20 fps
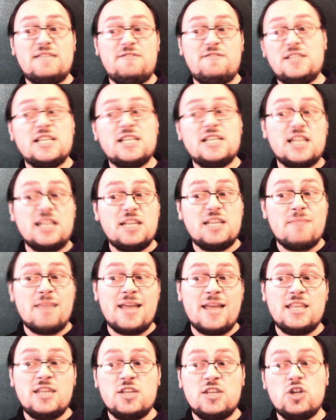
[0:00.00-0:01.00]
physically
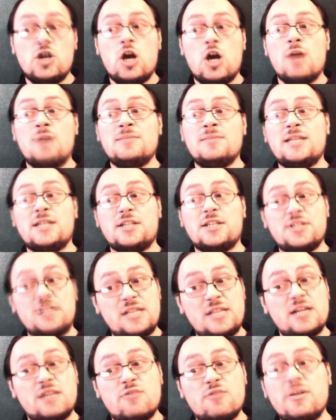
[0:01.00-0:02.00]
demanding jobs that are
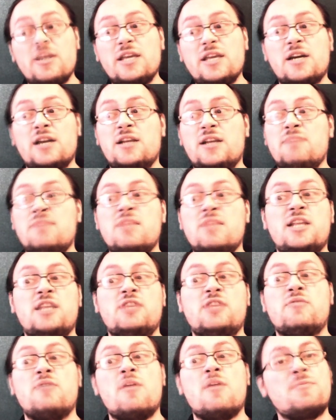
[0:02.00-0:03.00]
still critical in
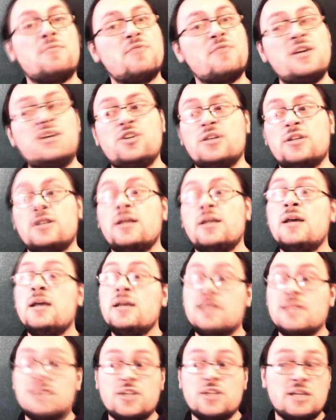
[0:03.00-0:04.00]
military operation,
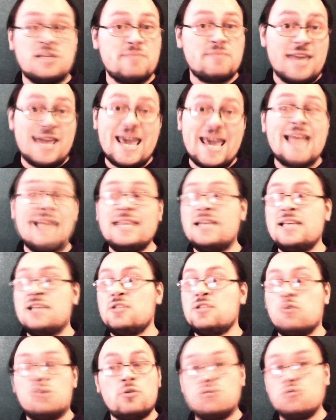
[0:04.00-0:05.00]
such as
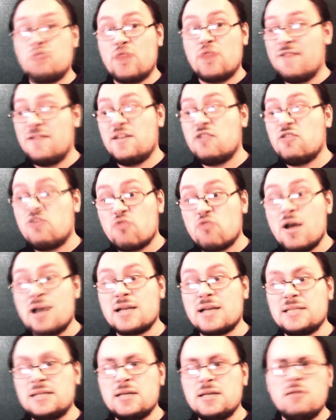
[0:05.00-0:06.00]
mechanics or driving
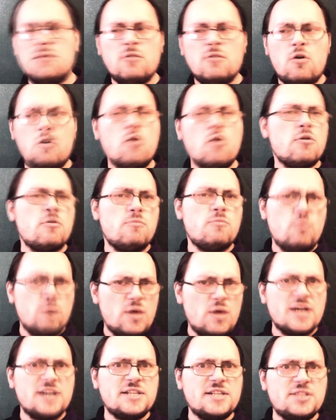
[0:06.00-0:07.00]
trucks, or
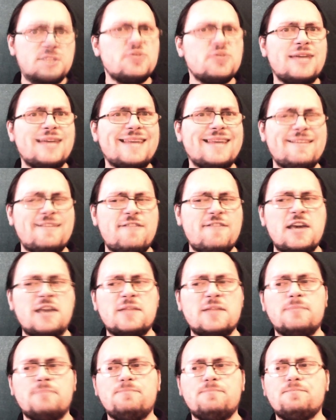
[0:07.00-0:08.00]
words to that
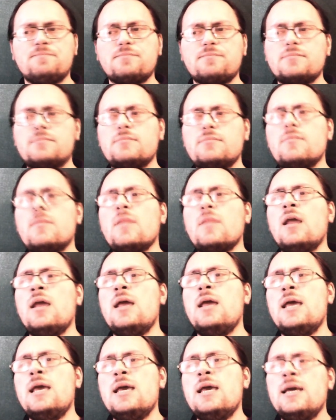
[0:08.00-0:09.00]
effect.
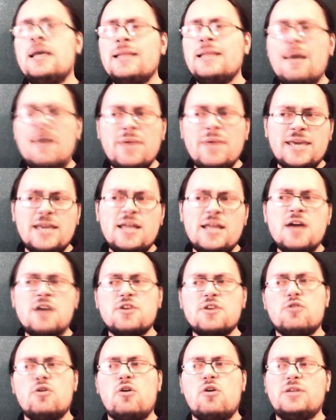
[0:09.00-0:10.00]
Now, we can
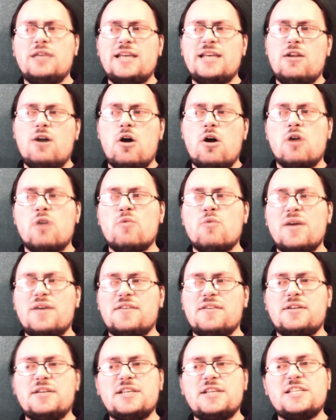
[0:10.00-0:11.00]
argue all day long
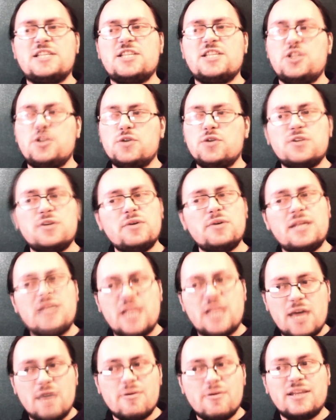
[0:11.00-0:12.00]
whether this is due to
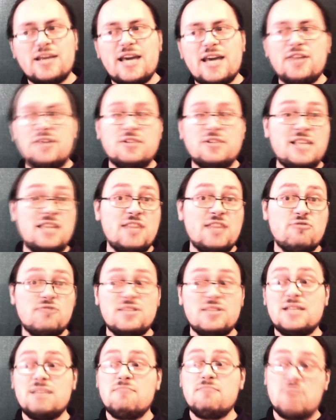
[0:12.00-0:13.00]
inherent
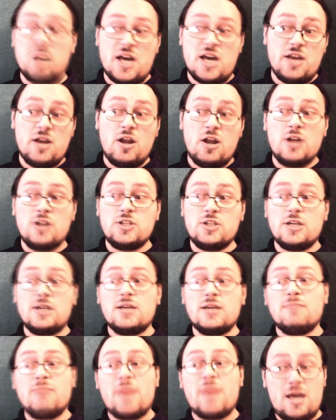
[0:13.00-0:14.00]
gynocentrism,
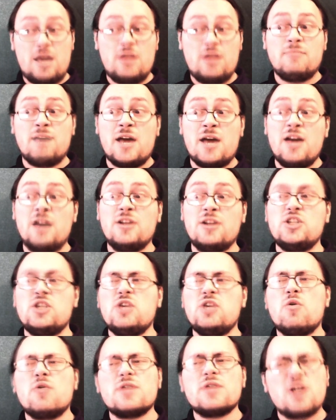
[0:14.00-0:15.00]

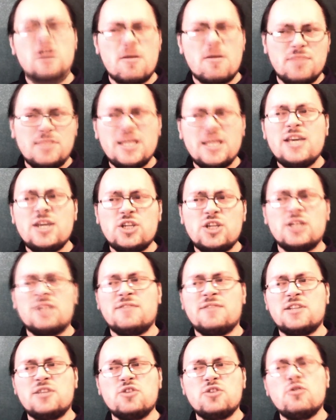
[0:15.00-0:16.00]
biology, or a combination
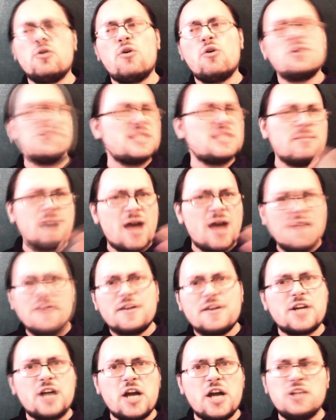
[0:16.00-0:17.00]
of the two, or some
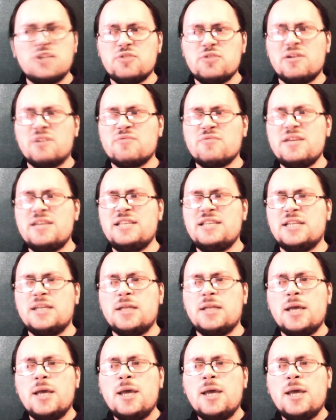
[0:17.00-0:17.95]
other cultural reason,